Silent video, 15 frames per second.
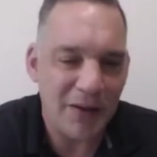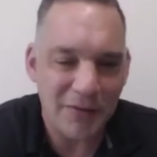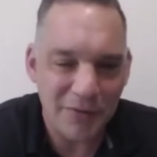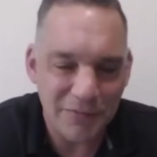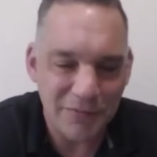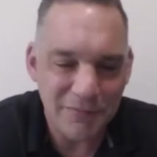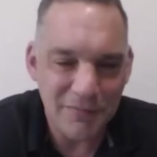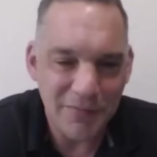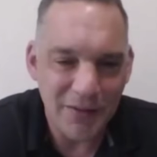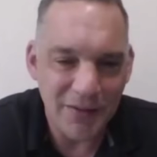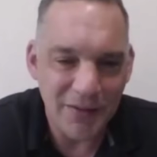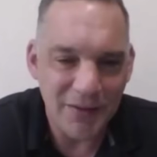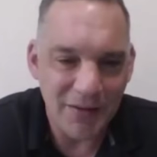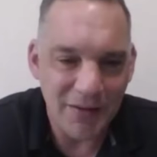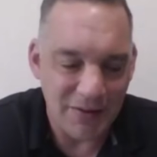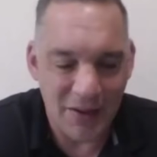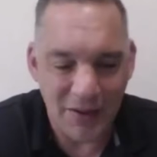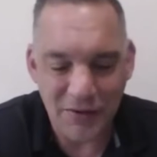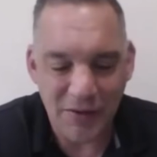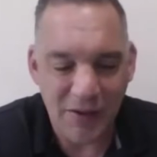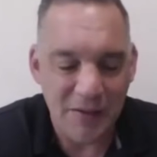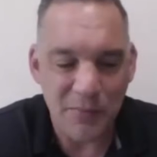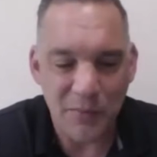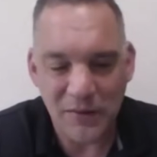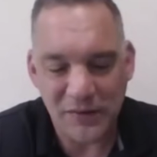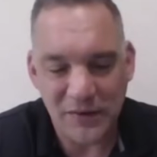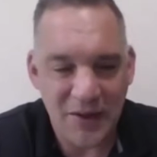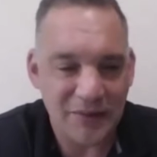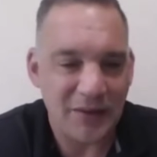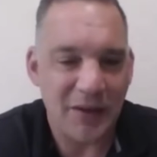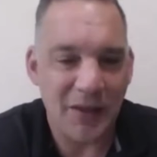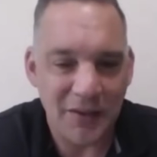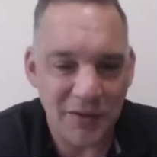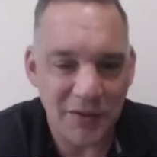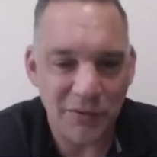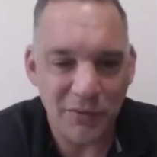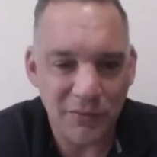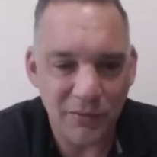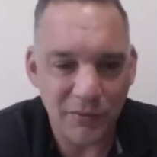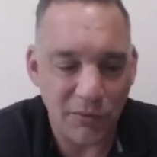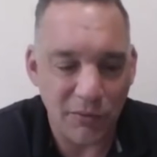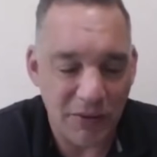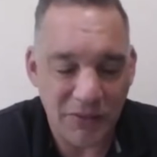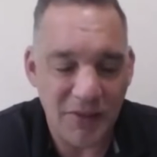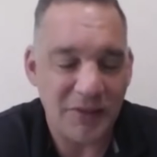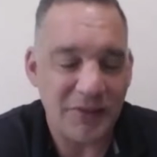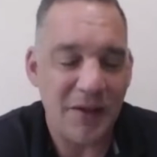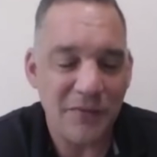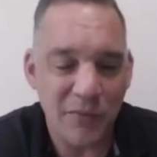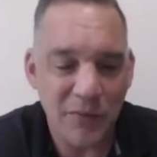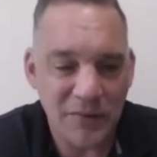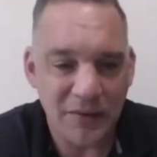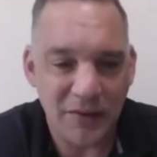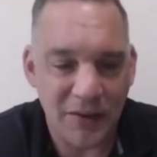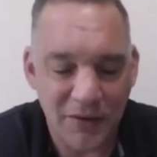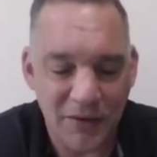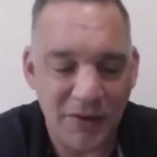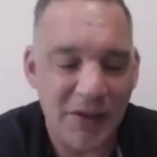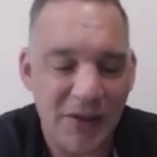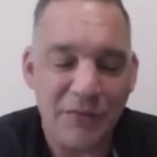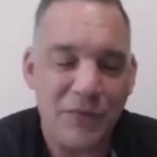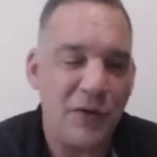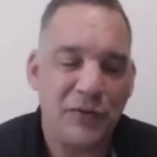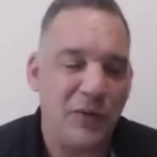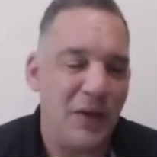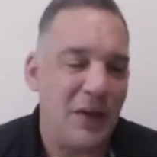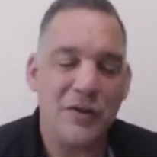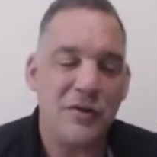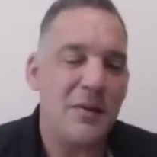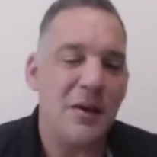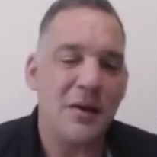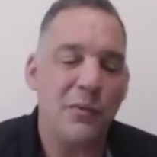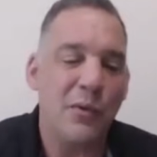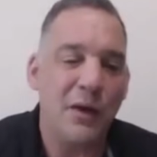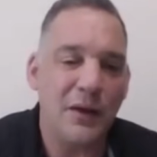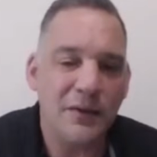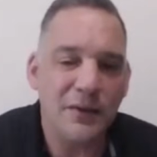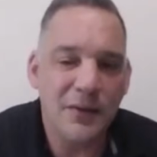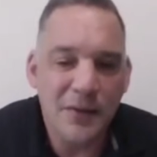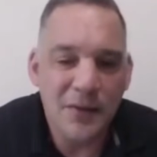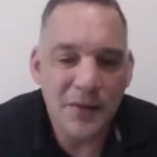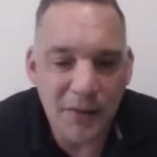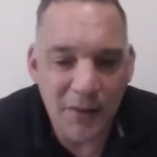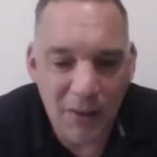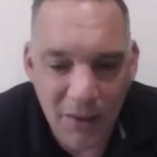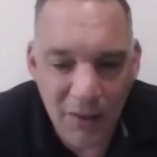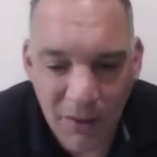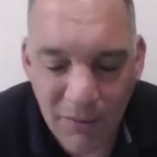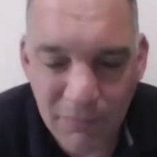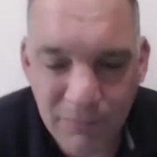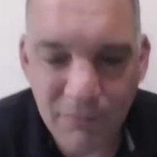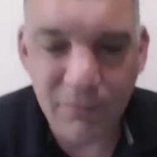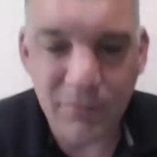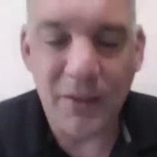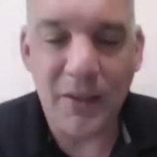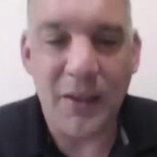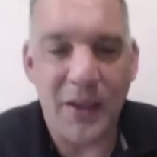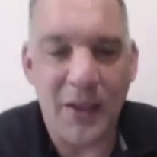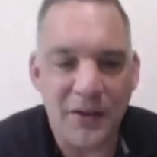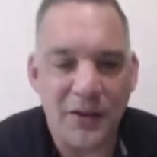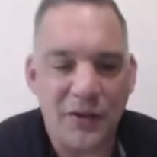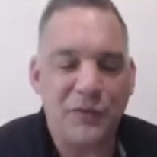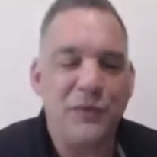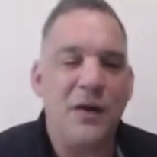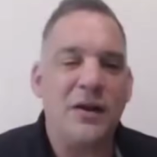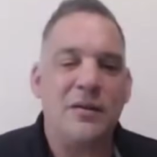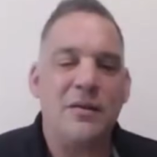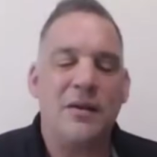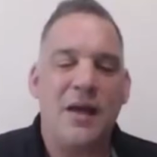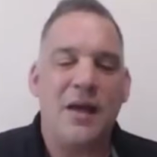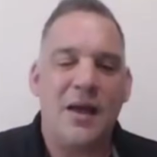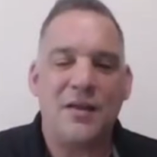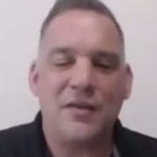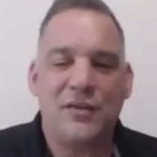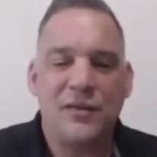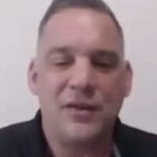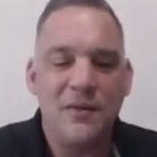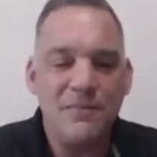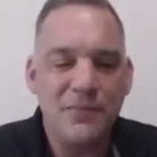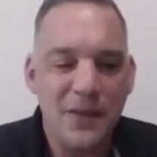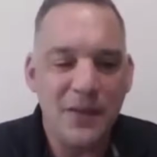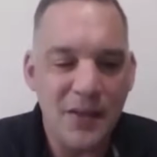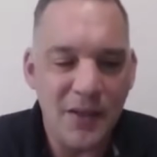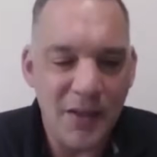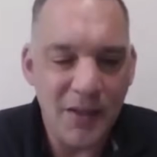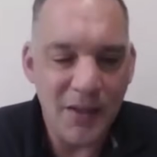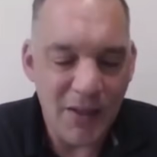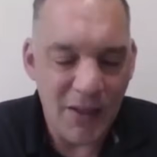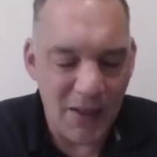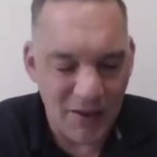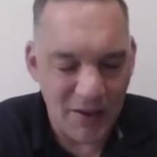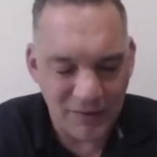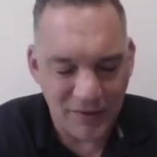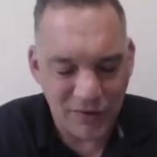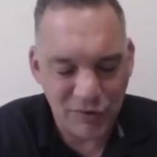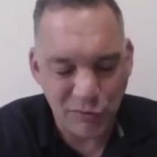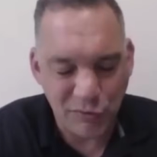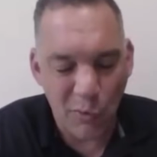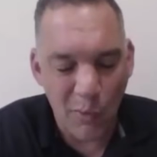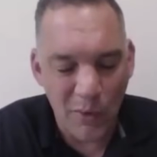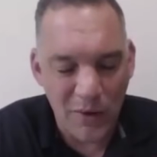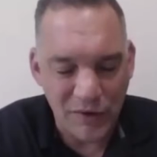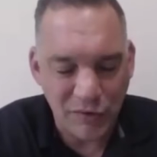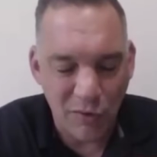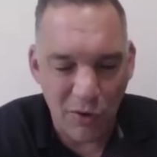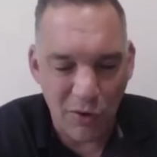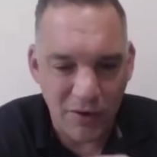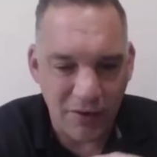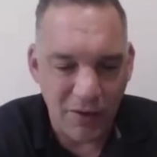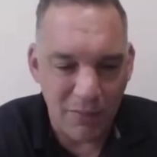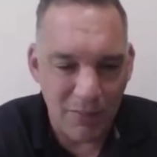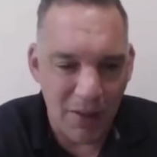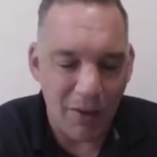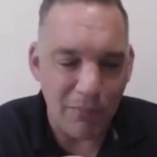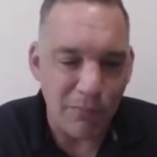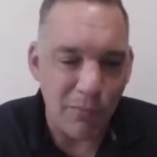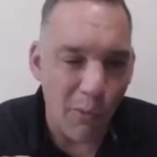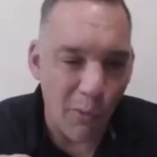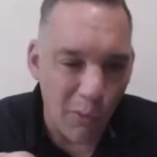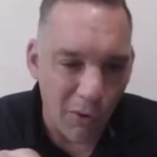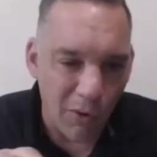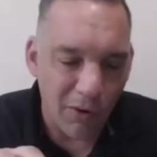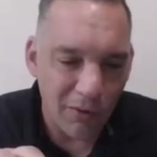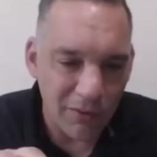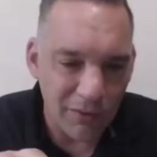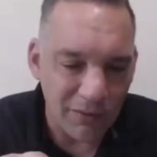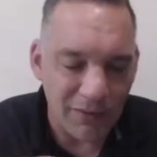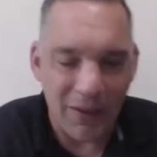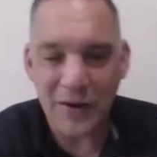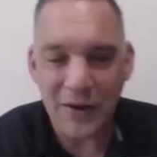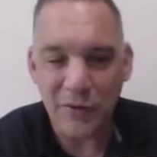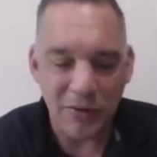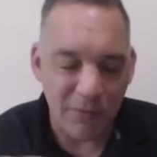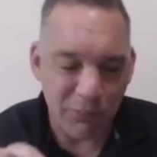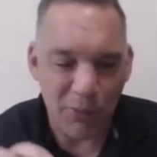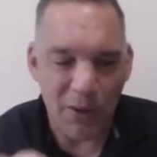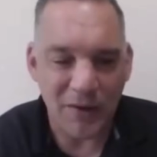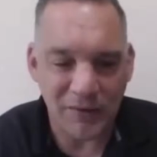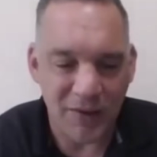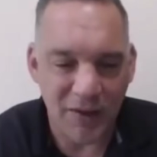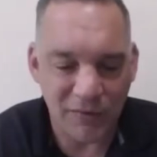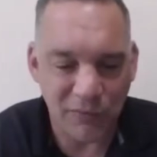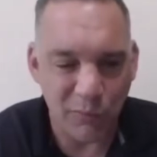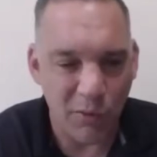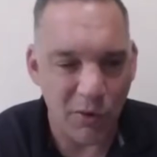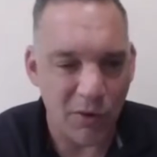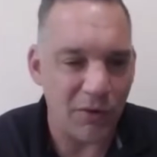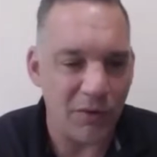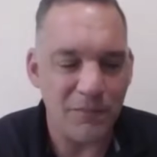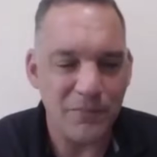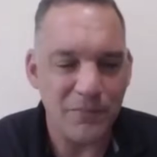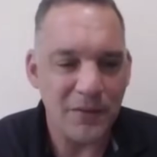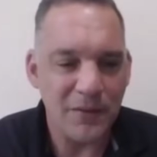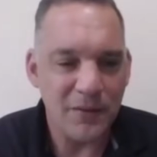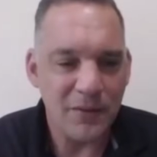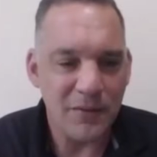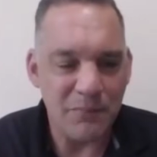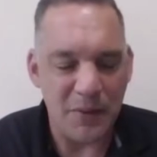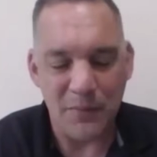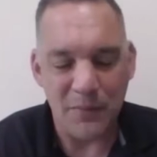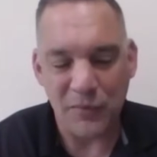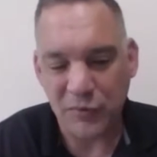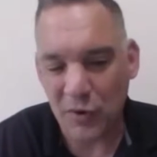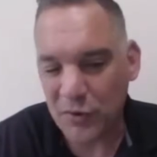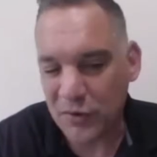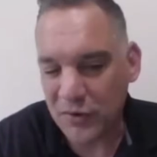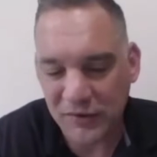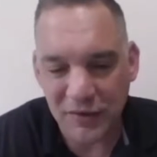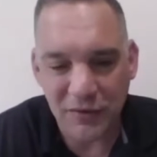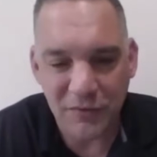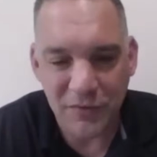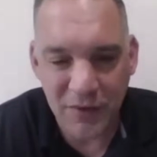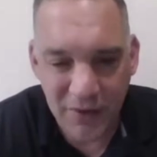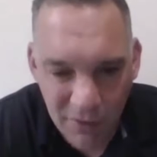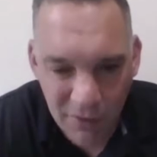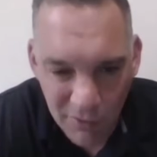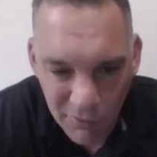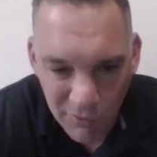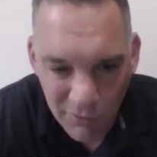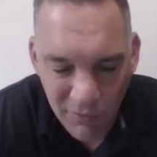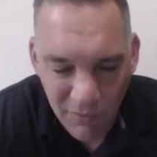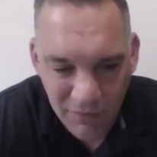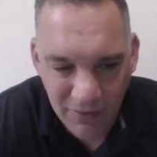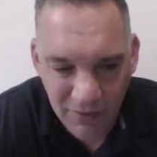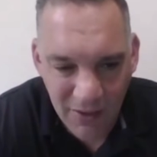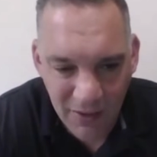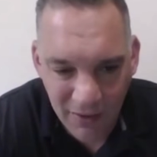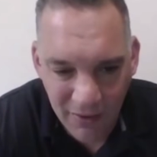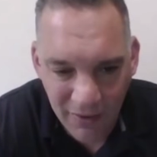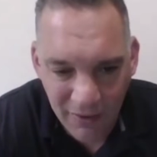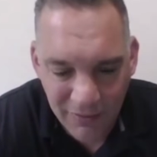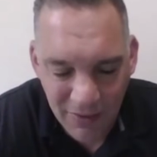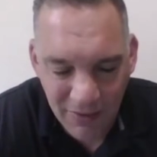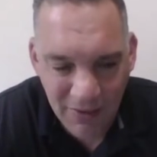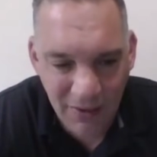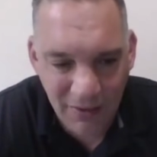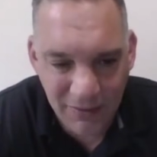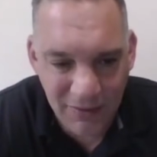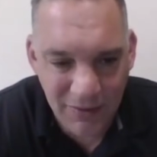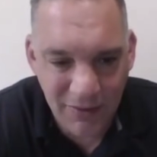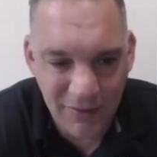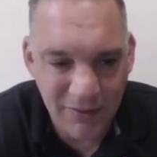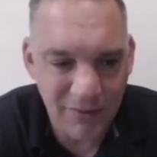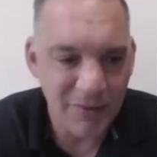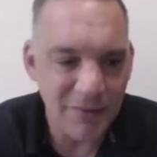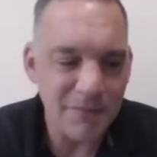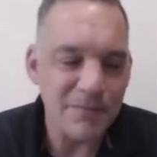you, and now you give them a reason not to like you, or they think they have a reason. And then you got folks who like you no matter what. And it's funny, as the story started to come out more later in the process, where people started to see the video of the gate that got leaked.